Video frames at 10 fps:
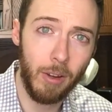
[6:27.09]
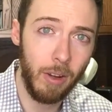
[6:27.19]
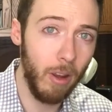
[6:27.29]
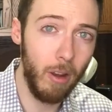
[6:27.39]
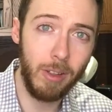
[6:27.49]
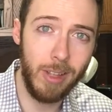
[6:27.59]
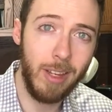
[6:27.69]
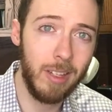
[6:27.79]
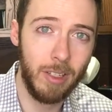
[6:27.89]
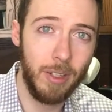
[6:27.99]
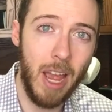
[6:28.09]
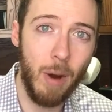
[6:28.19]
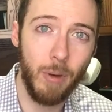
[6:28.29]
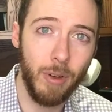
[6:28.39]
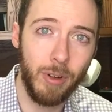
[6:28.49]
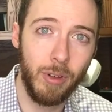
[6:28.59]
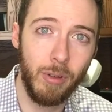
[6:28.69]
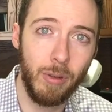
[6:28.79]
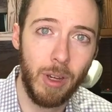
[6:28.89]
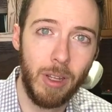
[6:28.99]
All it takes is an hour or
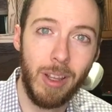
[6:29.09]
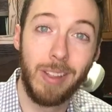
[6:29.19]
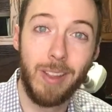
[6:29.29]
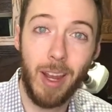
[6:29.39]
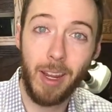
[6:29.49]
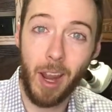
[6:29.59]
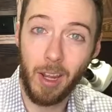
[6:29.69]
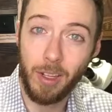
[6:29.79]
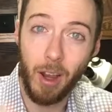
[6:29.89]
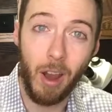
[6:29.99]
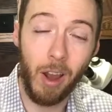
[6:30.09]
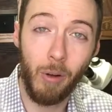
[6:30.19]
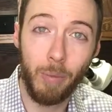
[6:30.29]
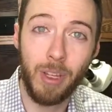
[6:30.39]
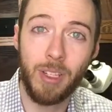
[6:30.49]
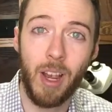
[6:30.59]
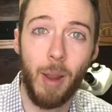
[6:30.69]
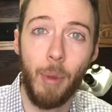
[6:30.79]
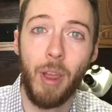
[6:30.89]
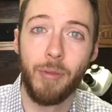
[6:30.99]
two that's dedicated to uninterrupted
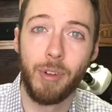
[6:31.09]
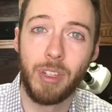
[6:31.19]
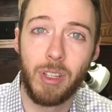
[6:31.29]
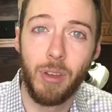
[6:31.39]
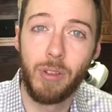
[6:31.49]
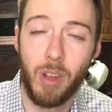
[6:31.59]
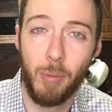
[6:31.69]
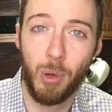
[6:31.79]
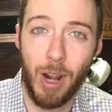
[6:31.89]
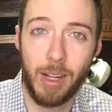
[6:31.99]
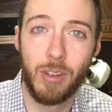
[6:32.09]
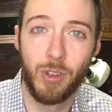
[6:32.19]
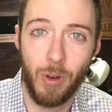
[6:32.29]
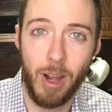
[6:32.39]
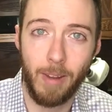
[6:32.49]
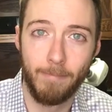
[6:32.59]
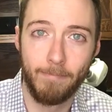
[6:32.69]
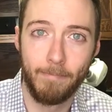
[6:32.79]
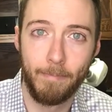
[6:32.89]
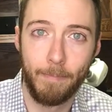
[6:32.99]
time for skills and practice training.
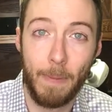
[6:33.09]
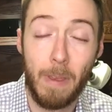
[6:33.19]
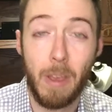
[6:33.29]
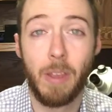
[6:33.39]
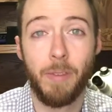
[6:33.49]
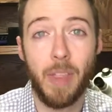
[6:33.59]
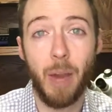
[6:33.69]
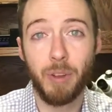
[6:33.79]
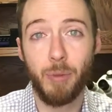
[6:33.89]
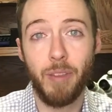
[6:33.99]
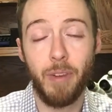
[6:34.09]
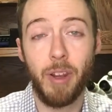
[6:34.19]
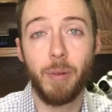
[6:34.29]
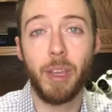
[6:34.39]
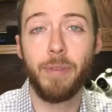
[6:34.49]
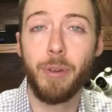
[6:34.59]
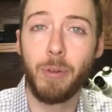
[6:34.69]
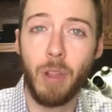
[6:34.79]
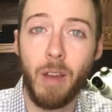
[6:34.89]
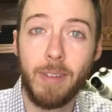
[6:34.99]
That was my video. If you
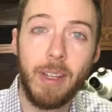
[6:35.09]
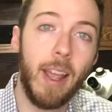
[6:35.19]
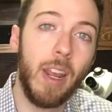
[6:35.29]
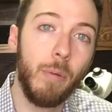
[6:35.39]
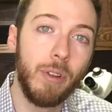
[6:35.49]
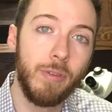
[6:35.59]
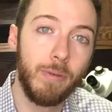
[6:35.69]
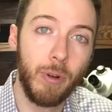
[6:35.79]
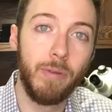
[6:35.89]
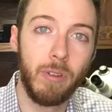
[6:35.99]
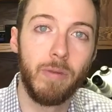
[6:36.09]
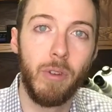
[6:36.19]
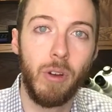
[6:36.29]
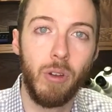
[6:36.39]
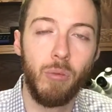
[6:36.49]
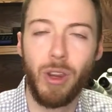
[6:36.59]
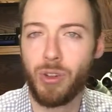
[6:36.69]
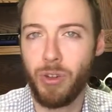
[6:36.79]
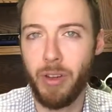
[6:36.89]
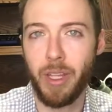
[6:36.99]
loved it and it was fruitful for you, make
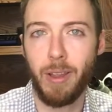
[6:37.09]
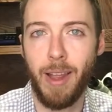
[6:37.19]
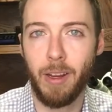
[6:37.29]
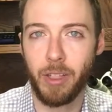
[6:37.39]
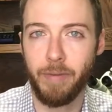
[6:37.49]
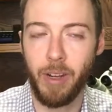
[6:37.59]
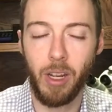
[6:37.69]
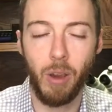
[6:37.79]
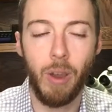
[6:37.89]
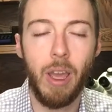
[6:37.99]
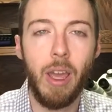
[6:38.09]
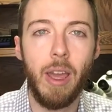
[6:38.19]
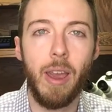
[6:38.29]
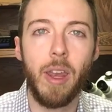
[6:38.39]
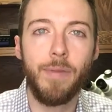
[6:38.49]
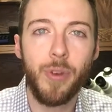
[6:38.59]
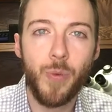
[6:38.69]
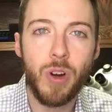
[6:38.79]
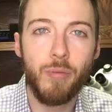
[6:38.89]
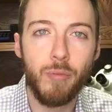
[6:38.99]
sure you hit like on the video. And if you
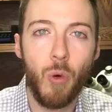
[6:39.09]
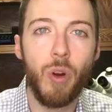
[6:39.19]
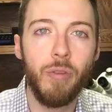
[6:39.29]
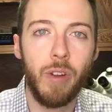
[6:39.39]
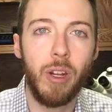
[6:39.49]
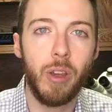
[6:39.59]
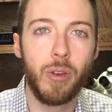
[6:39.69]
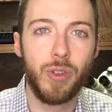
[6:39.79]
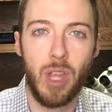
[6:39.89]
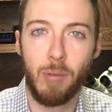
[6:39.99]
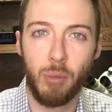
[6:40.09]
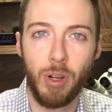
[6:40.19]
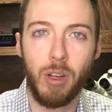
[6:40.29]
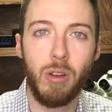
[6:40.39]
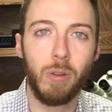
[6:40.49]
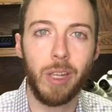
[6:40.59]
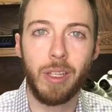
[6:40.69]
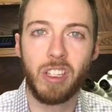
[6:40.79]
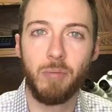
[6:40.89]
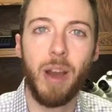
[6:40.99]
want more videos that bring you
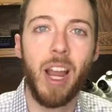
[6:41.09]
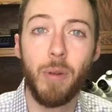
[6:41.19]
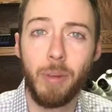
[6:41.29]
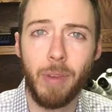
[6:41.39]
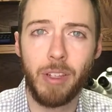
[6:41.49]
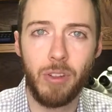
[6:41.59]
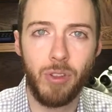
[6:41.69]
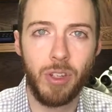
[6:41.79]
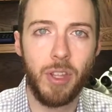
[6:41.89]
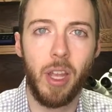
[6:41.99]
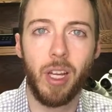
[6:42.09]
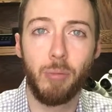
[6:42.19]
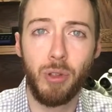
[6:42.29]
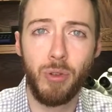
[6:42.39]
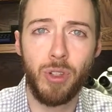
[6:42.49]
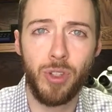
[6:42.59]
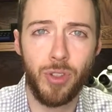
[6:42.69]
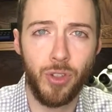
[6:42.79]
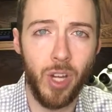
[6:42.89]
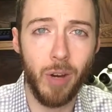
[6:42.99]
inspiring messages that help you
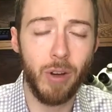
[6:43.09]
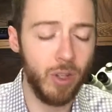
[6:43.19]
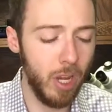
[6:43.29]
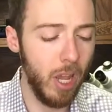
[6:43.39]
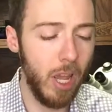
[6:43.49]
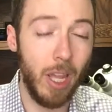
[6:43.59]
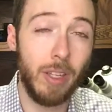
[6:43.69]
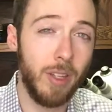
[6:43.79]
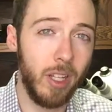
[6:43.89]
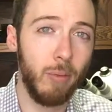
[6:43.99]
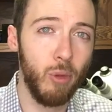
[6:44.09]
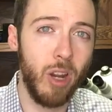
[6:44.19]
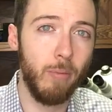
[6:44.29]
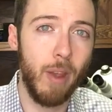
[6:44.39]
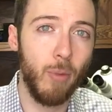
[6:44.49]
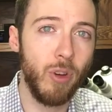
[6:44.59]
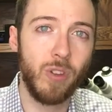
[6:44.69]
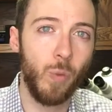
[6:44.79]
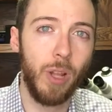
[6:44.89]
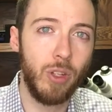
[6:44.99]
cherish and celebrate memories
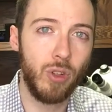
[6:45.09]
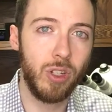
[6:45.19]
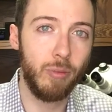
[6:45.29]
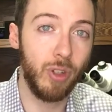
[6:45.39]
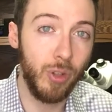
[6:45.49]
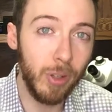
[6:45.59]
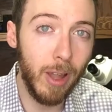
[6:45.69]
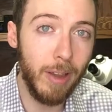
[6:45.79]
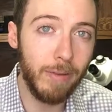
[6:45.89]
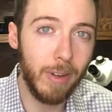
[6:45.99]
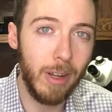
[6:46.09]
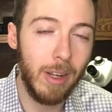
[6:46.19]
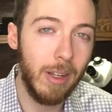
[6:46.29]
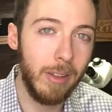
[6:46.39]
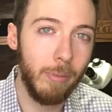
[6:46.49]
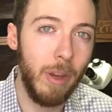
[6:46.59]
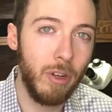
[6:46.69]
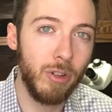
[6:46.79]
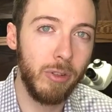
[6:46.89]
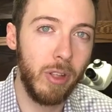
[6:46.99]
and relationships in your life, then make
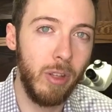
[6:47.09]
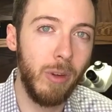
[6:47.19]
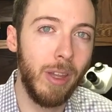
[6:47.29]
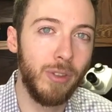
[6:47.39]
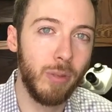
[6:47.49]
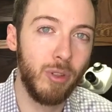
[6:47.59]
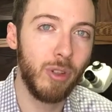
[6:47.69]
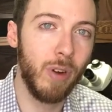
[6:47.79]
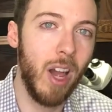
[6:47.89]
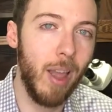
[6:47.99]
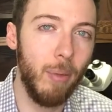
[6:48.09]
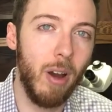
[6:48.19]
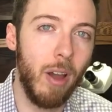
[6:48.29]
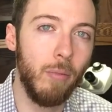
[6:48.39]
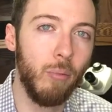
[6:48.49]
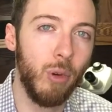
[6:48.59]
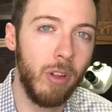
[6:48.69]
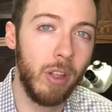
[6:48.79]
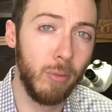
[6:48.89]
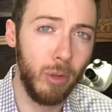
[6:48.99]
sure that you hit subscribe on
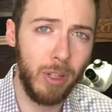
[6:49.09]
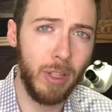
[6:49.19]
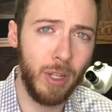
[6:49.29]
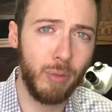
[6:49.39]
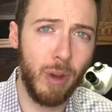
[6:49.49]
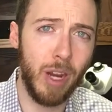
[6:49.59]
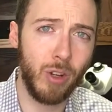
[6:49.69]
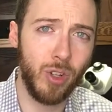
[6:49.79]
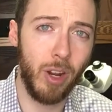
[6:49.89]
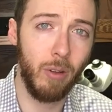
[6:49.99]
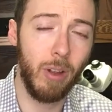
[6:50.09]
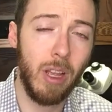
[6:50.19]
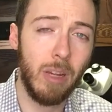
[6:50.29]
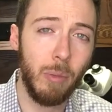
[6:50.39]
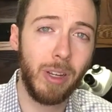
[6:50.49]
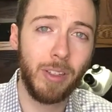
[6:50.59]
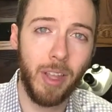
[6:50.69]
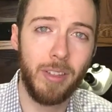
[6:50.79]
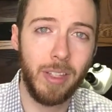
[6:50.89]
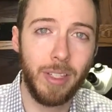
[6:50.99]
the Brilliantly Inspired channel, because
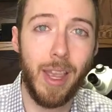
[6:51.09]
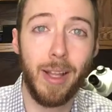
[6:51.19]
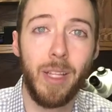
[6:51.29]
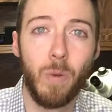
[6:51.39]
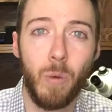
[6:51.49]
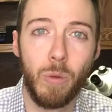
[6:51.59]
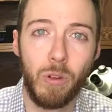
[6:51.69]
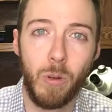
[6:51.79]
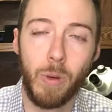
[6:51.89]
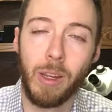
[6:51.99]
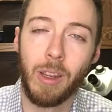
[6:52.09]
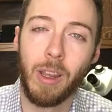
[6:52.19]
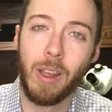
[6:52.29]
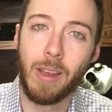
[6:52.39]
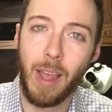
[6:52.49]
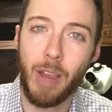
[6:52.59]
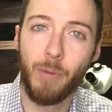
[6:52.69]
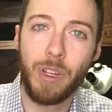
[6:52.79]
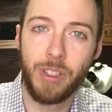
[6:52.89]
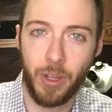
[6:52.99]
that's exactly what we're doing
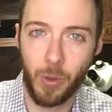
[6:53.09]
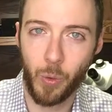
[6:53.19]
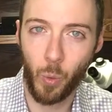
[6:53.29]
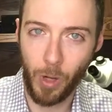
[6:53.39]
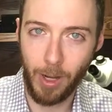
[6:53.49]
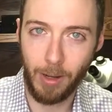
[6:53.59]
every single week.